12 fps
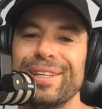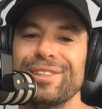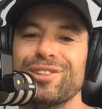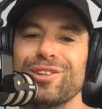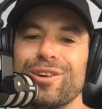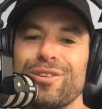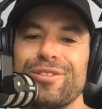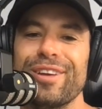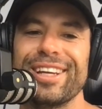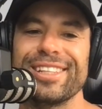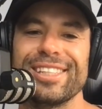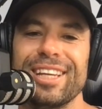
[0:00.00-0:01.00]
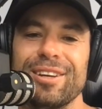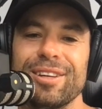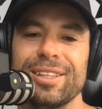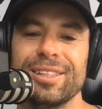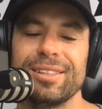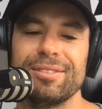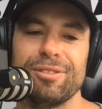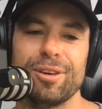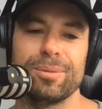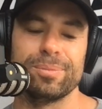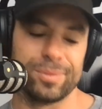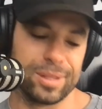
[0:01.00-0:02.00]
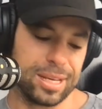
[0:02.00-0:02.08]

true facts there, and from